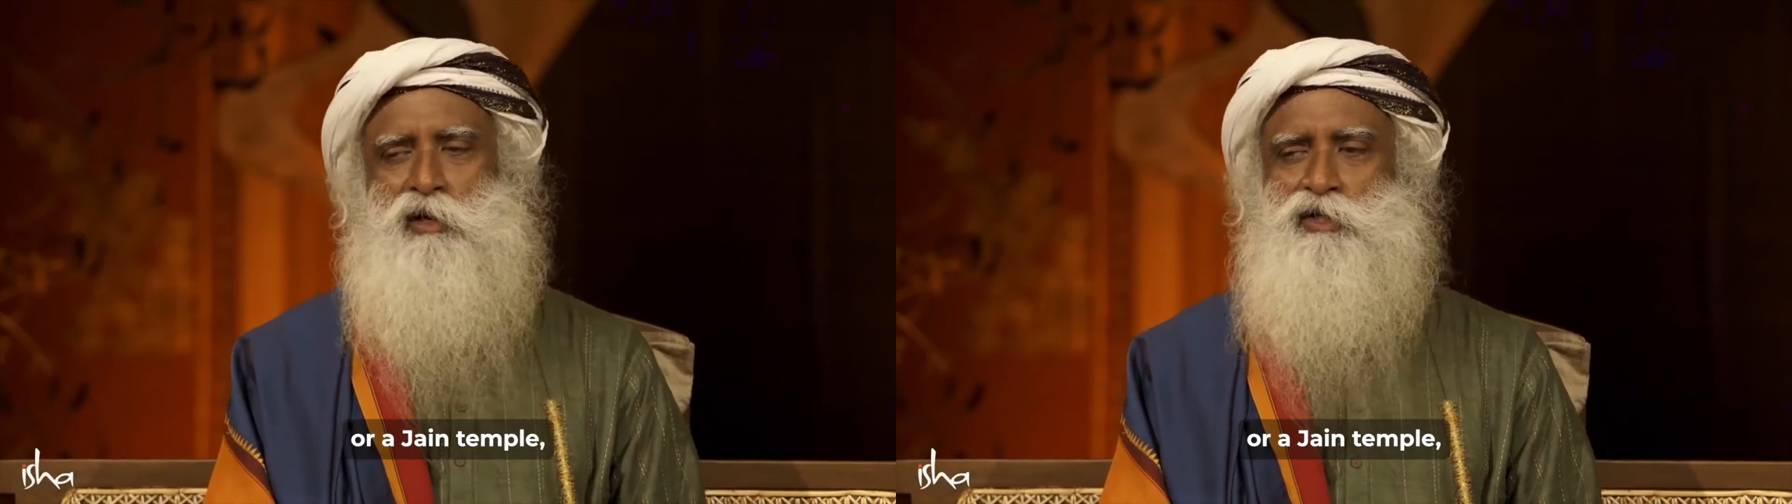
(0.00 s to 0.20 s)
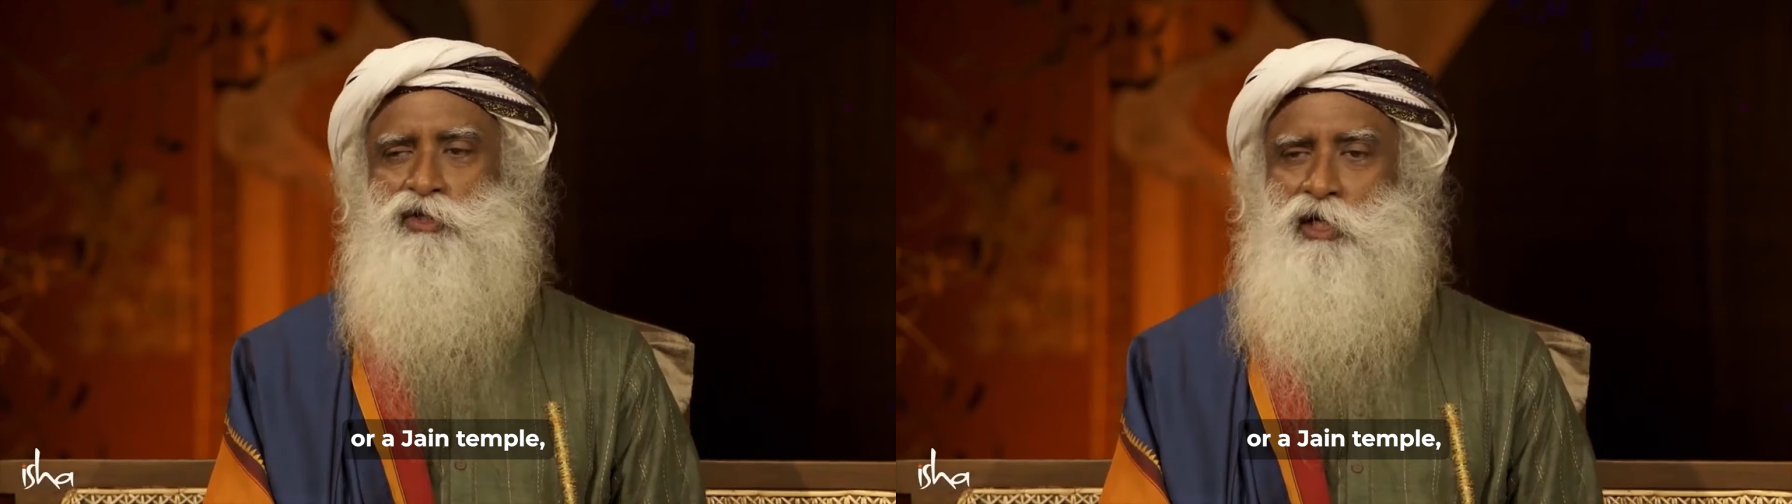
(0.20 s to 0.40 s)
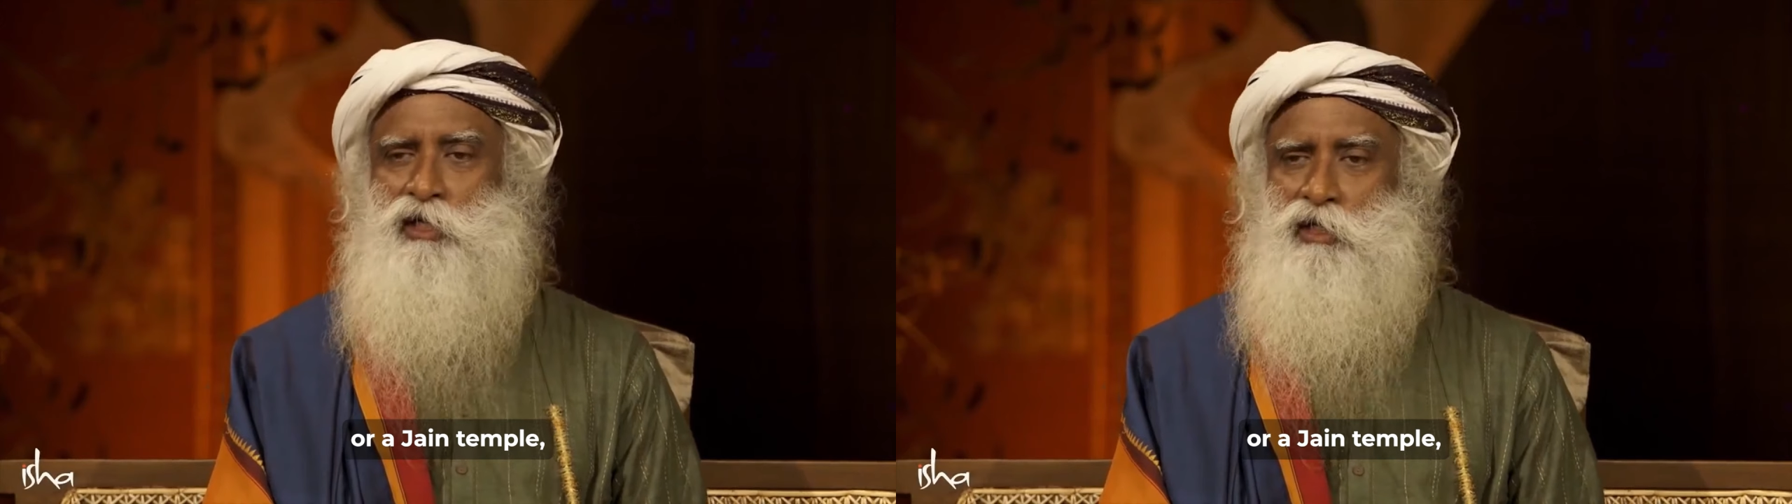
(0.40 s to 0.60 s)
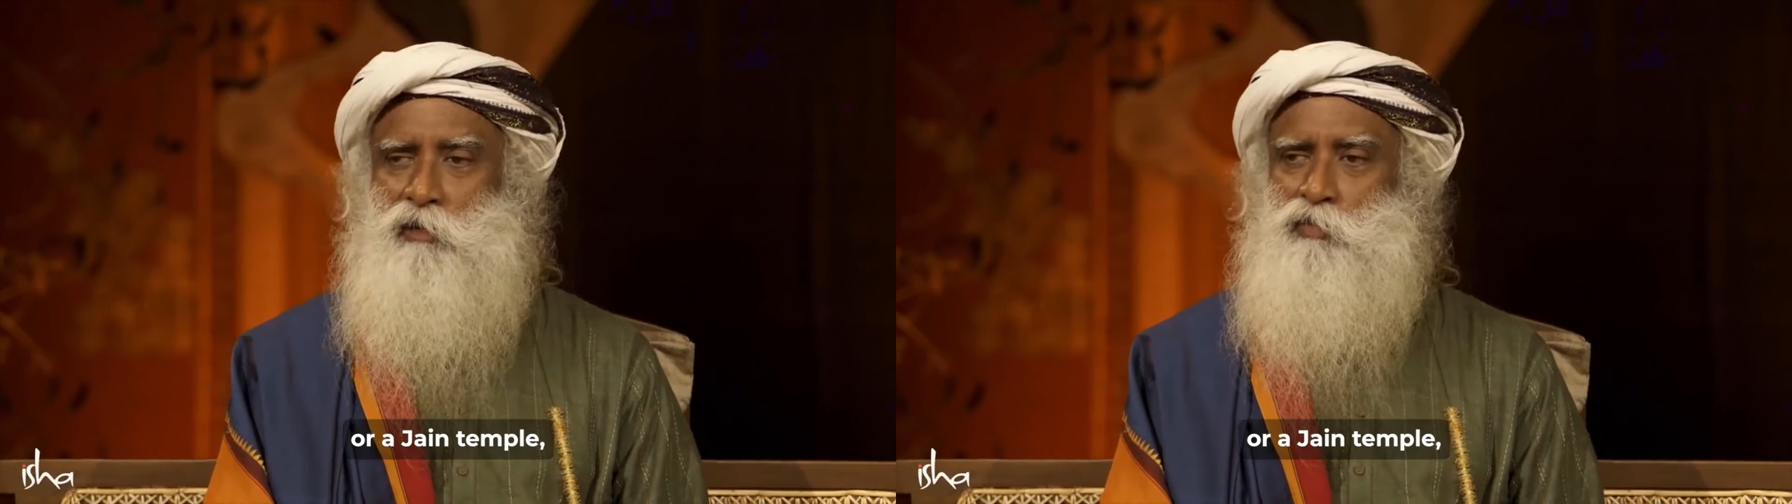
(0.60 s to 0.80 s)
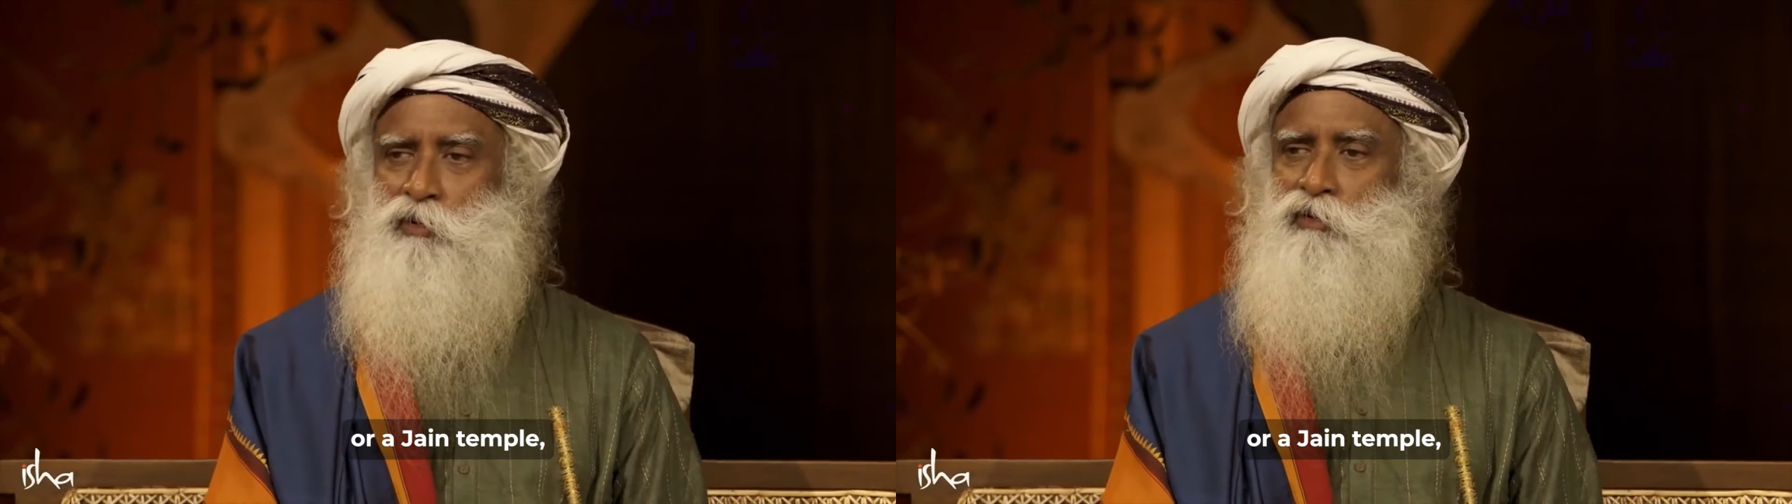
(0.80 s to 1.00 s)
or a Jain
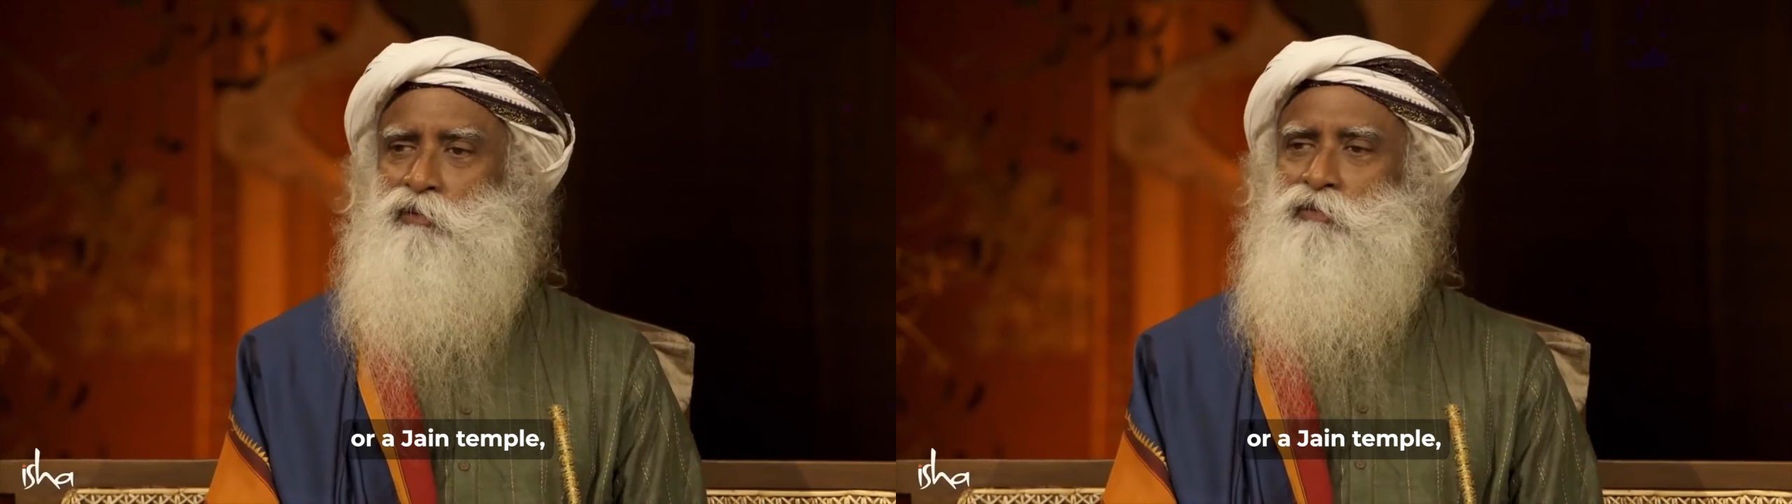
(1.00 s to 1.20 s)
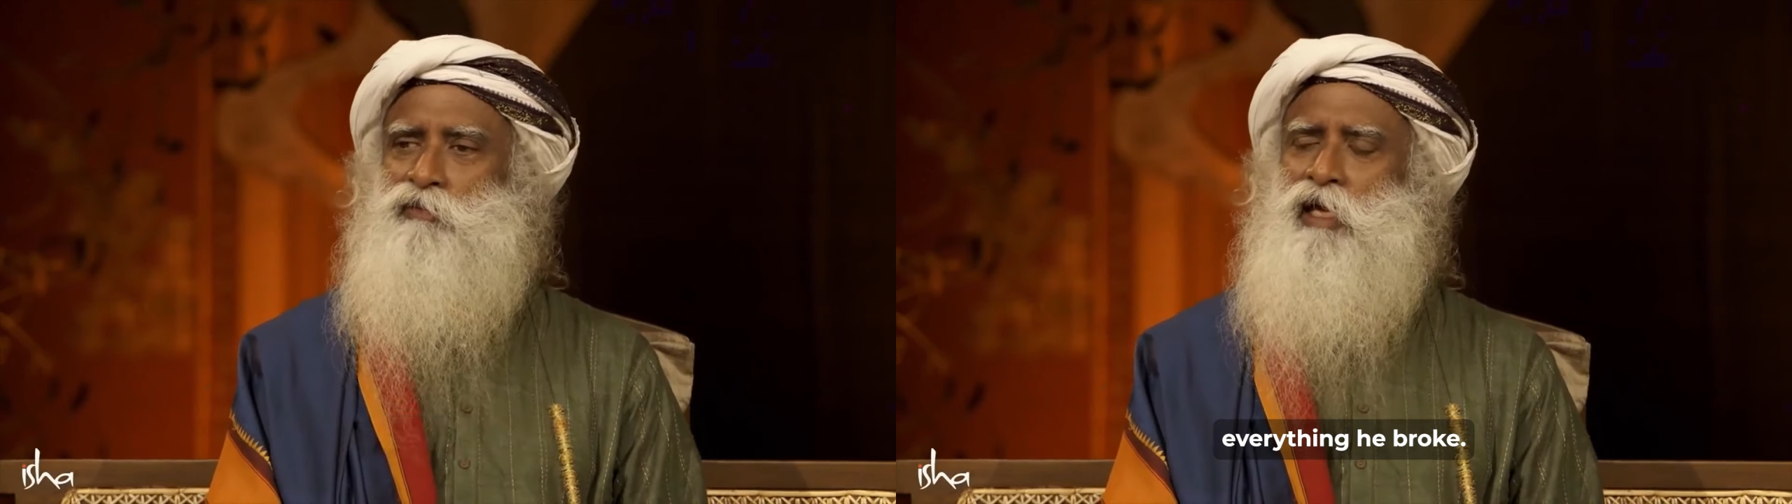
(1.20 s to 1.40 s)
temple,